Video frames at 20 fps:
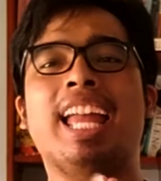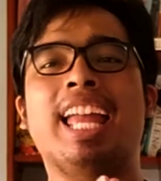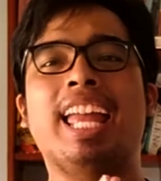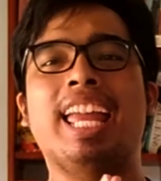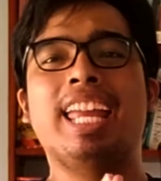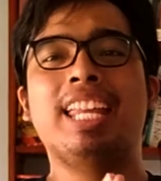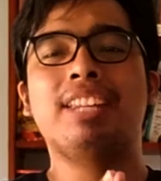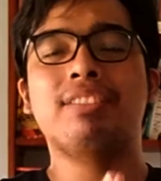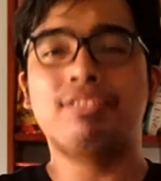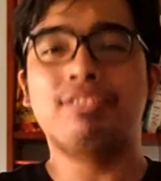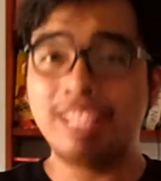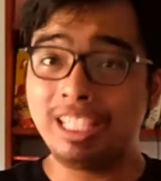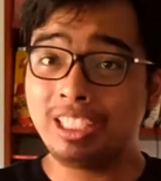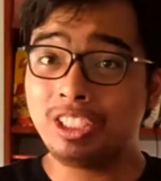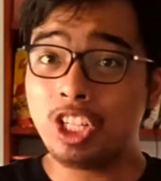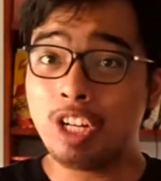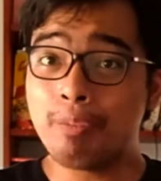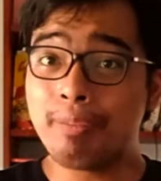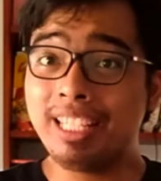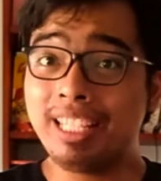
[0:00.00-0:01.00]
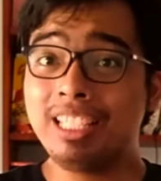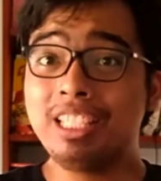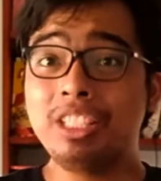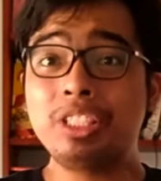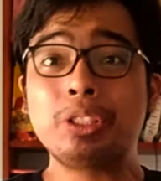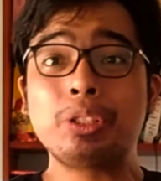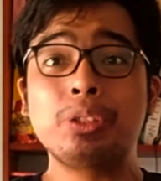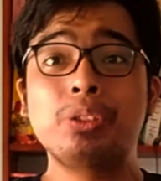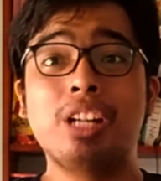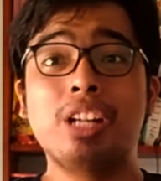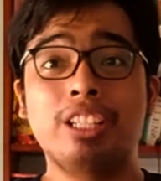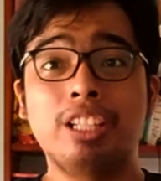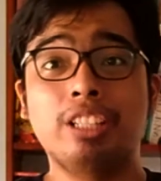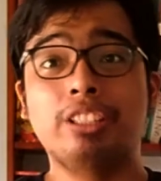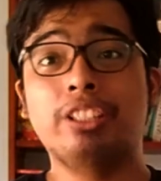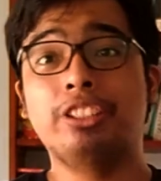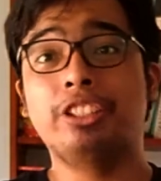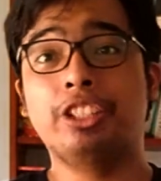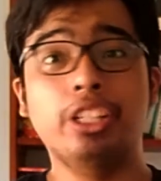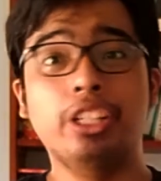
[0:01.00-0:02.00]
and welcome to
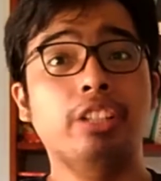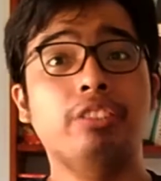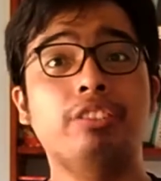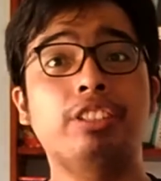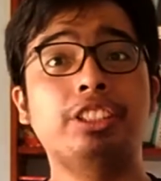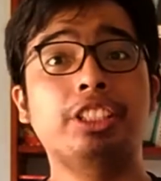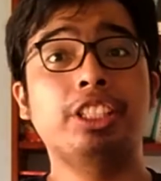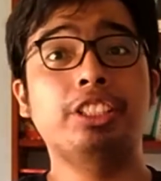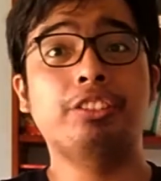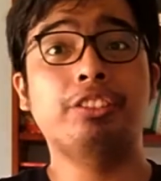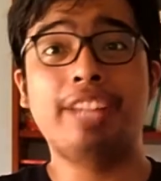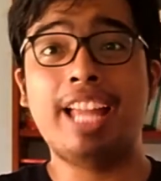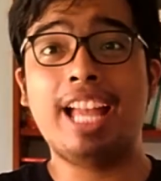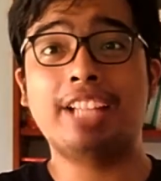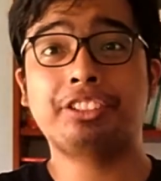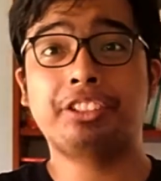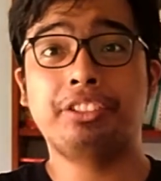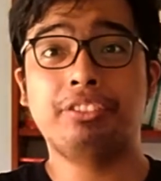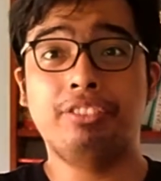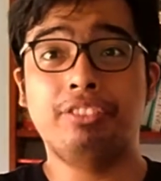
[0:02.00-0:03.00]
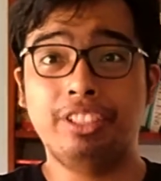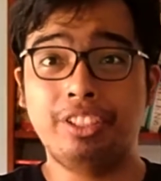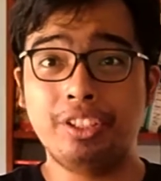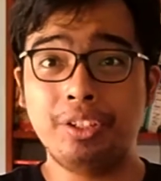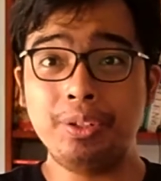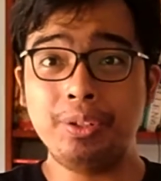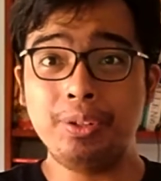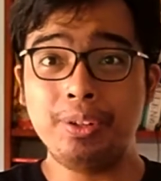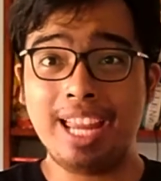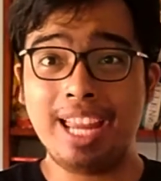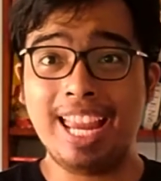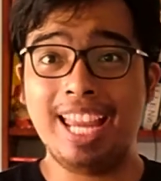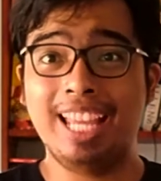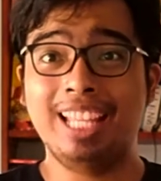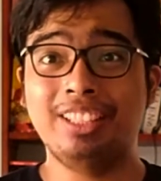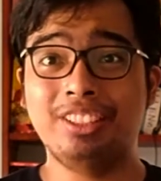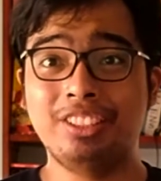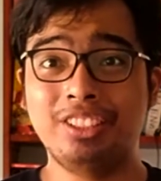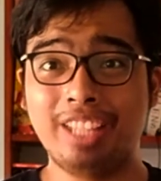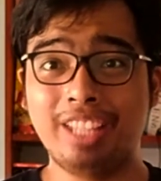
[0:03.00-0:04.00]
another Eurovision reaction video,
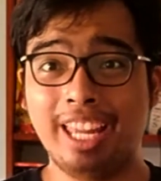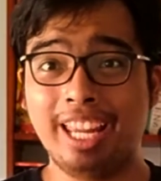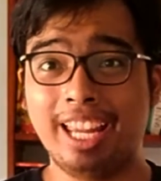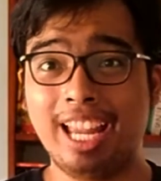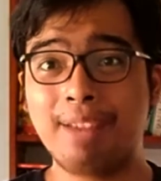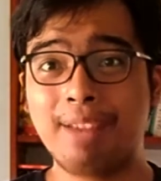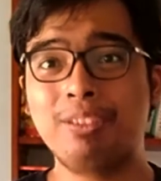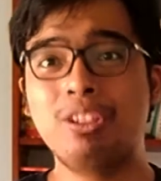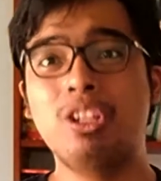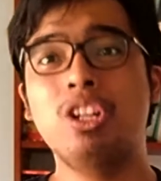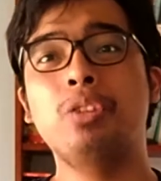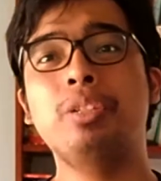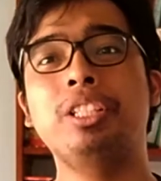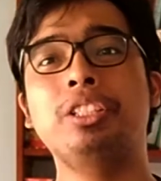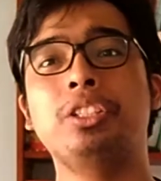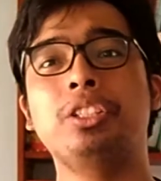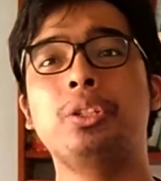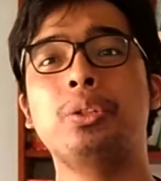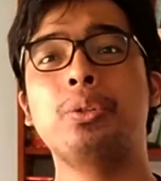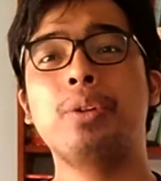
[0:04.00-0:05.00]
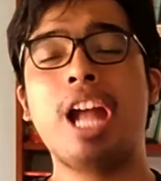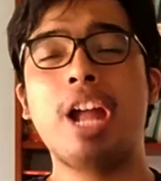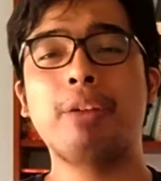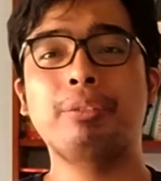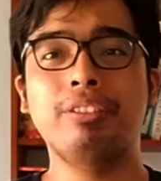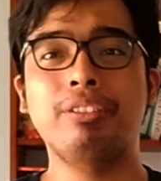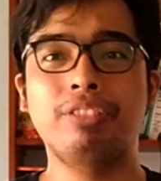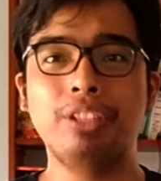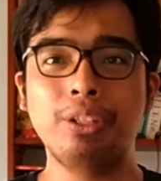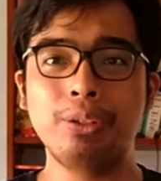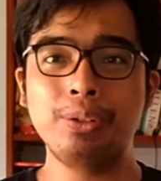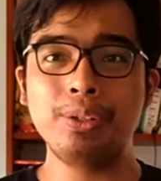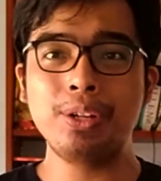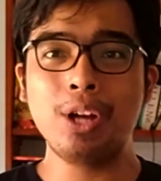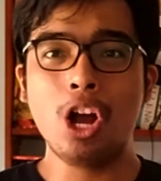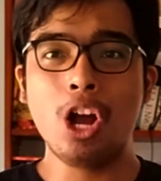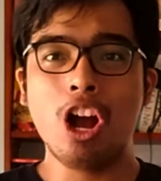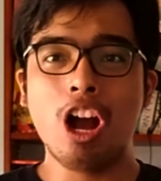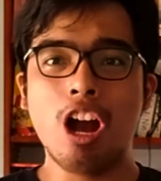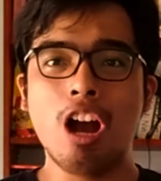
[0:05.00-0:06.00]
and today I'm going to do a review
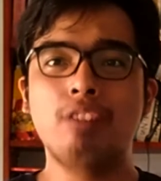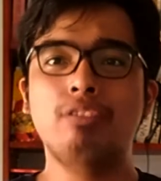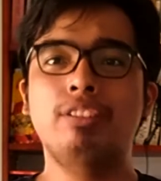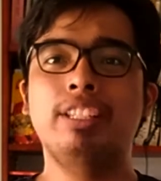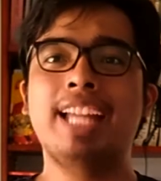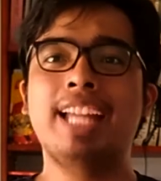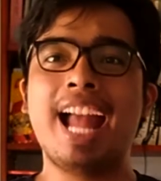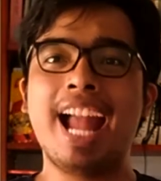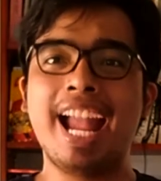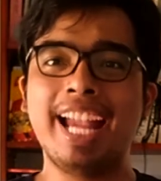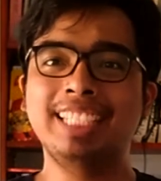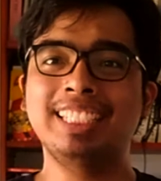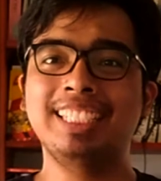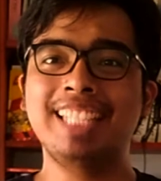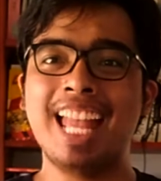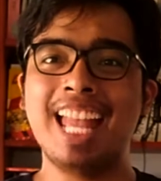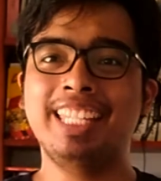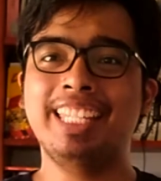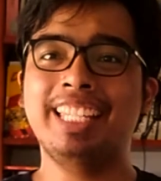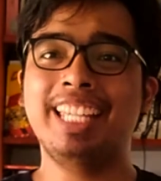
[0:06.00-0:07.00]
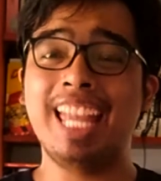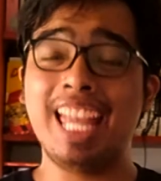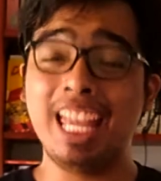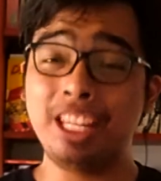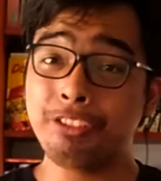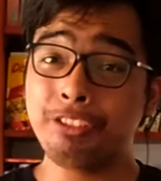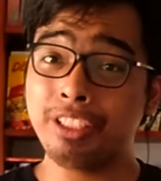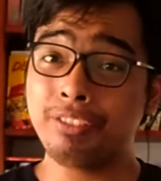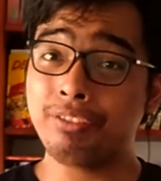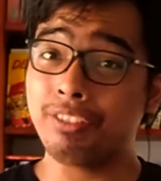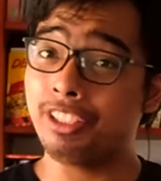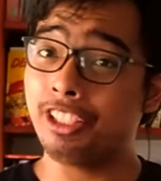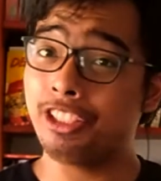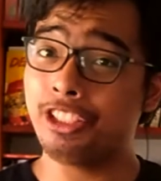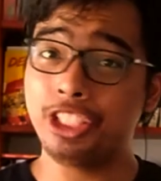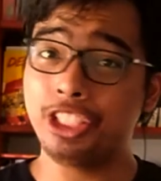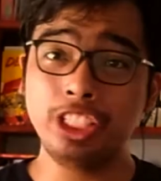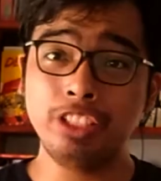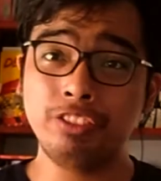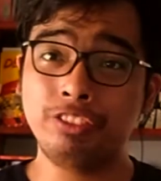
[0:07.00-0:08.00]
of the Icelandic entry for the
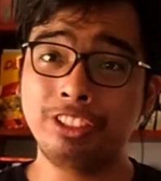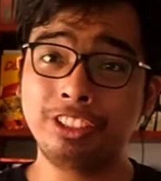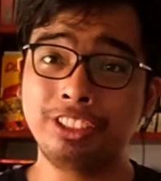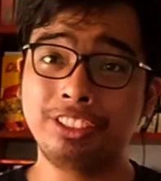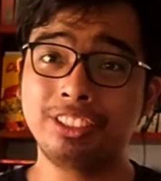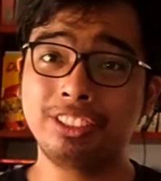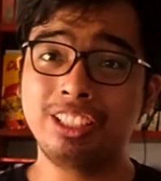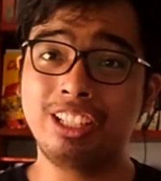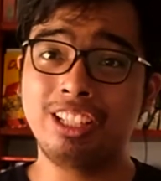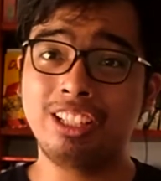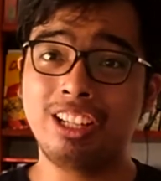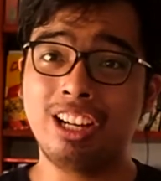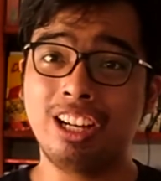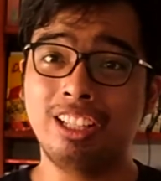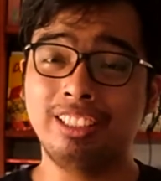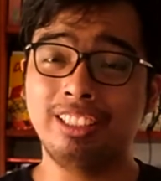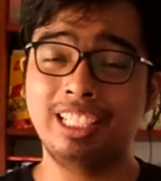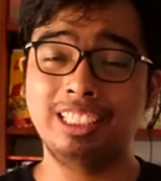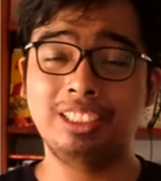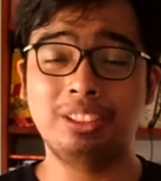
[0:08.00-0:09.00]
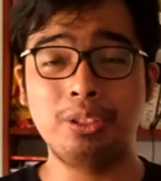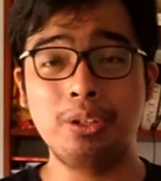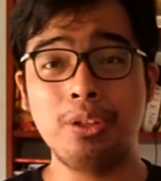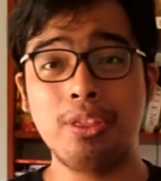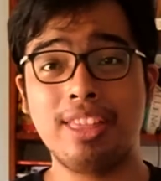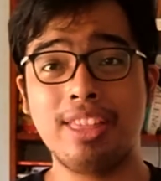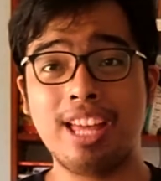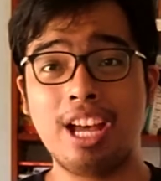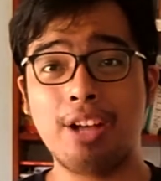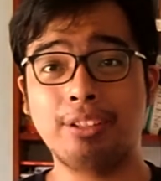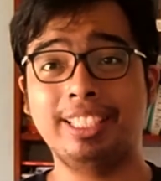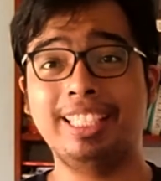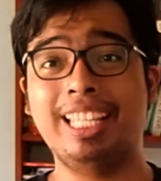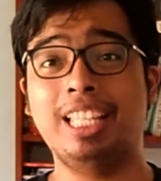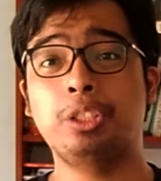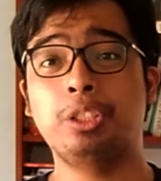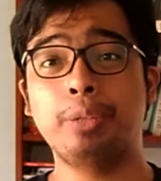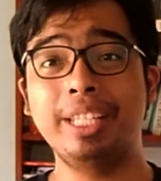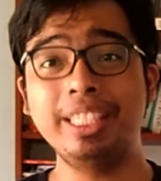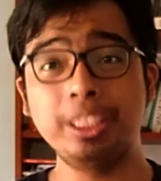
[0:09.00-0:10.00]
Eurovision Song Contest
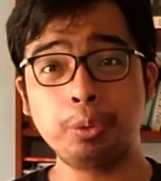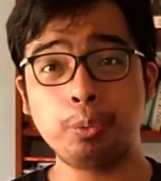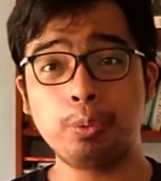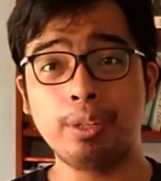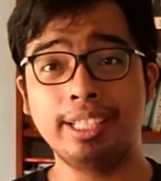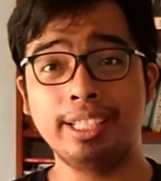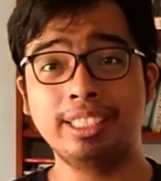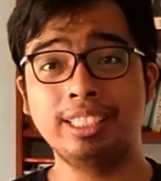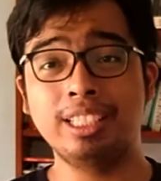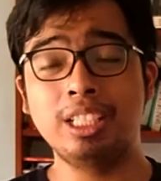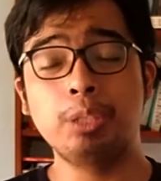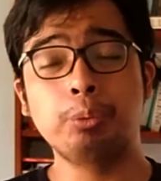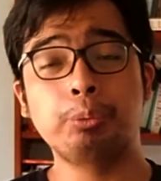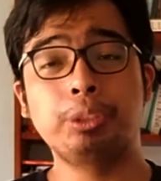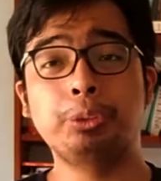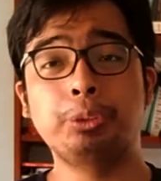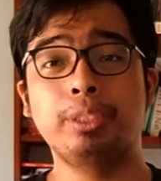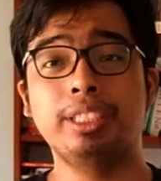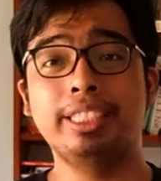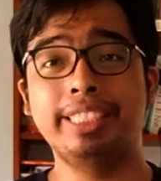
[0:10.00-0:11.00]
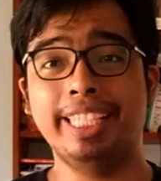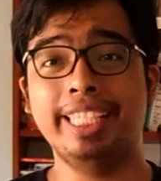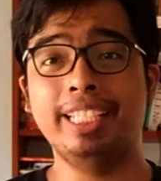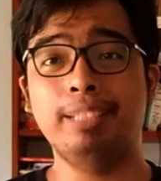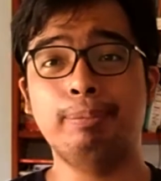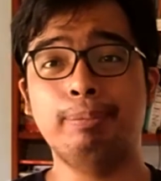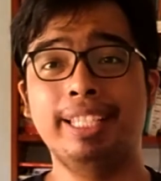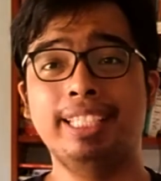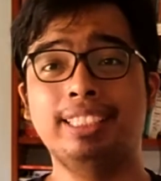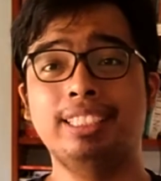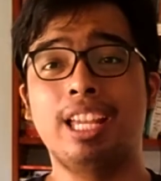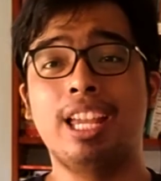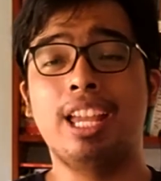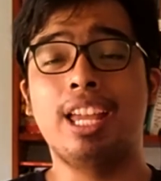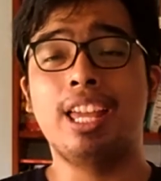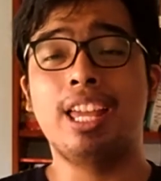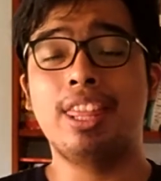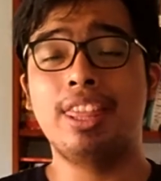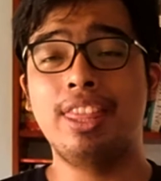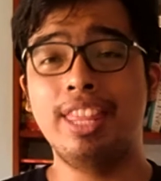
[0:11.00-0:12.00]
2021, which will take place
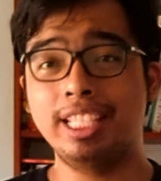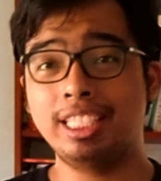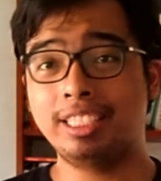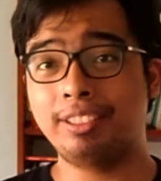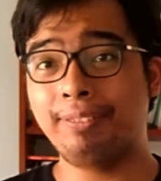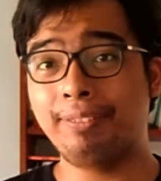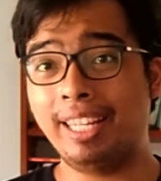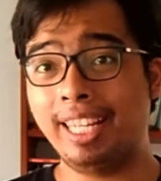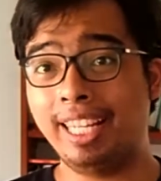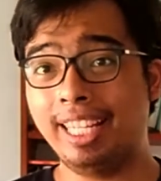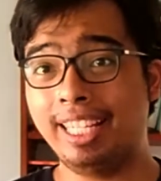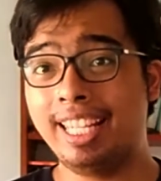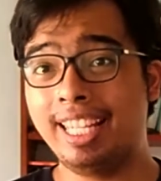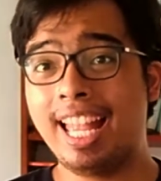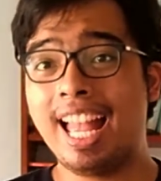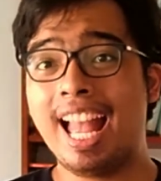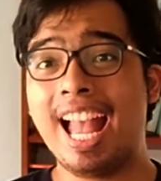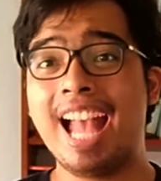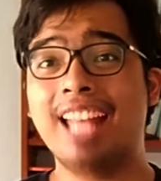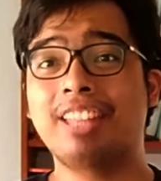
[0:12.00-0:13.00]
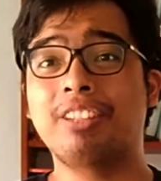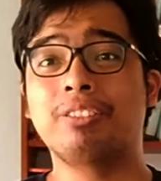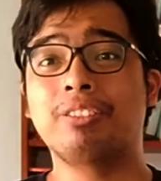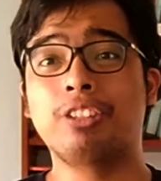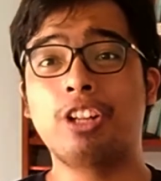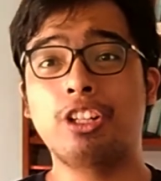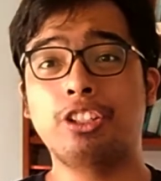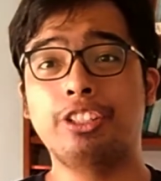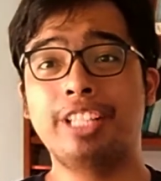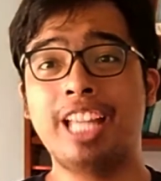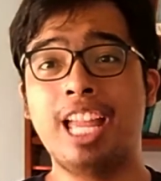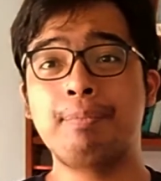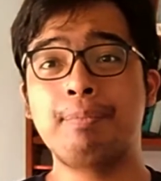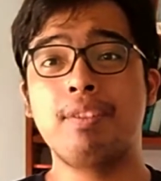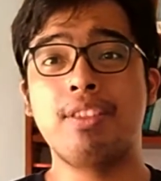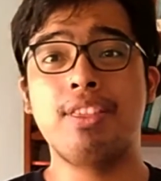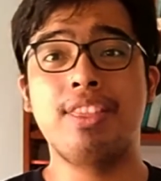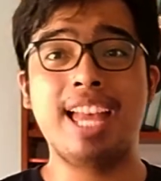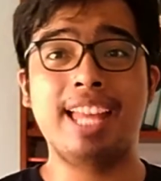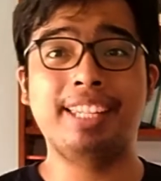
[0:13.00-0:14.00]
this May at Rotterdam,
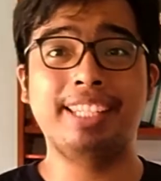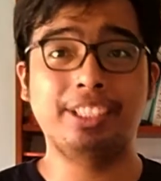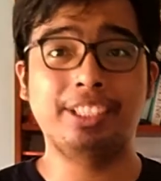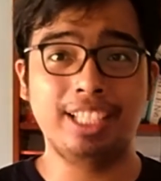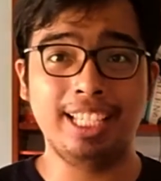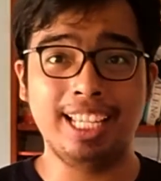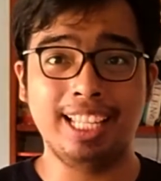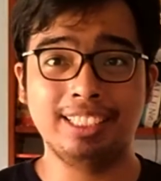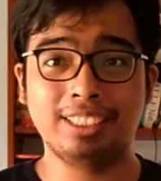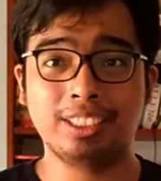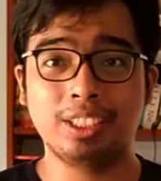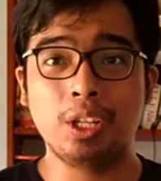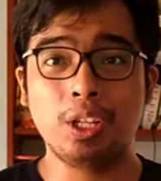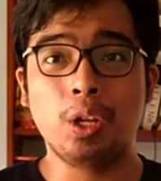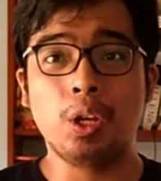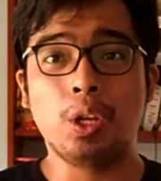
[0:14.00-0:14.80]
the Netherlands.